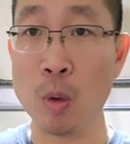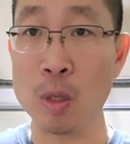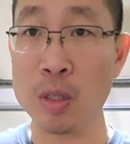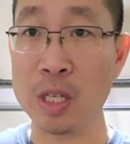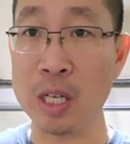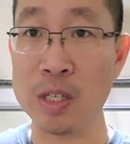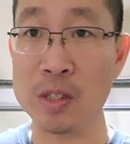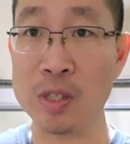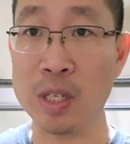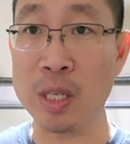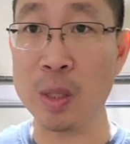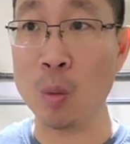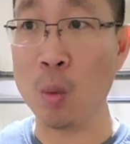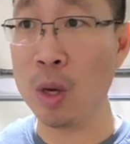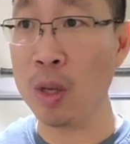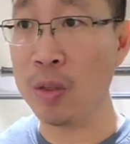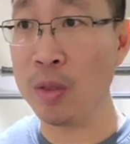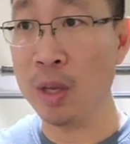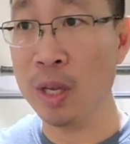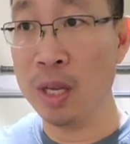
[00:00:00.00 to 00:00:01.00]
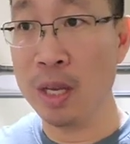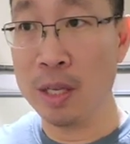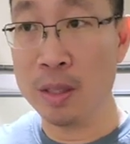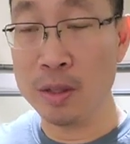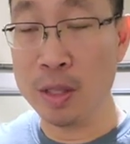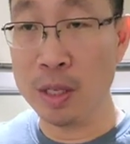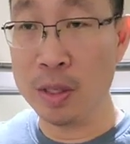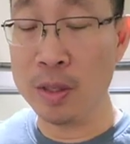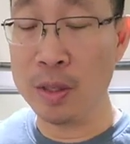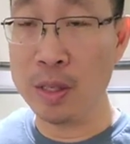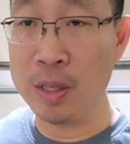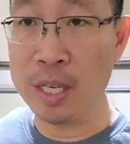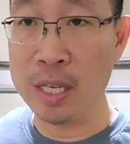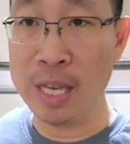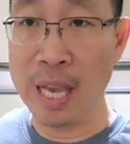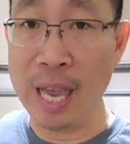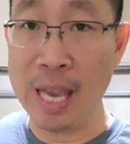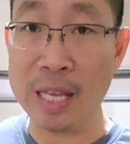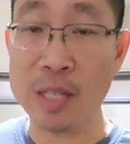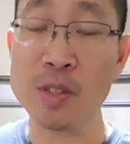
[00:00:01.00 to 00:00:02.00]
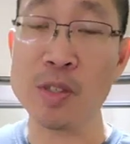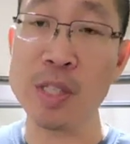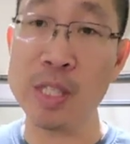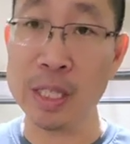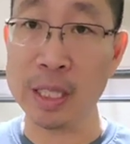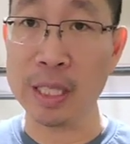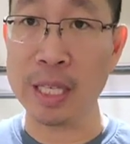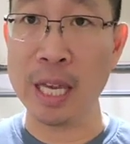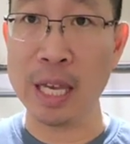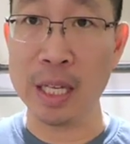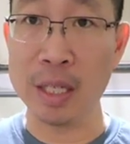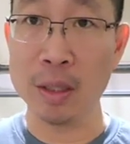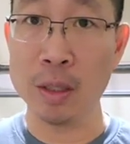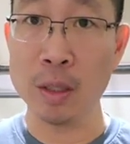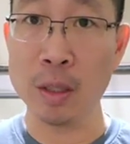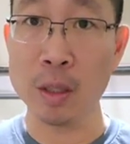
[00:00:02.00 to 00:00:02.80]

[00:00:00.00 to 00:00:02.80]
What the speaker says: testing with the AC again,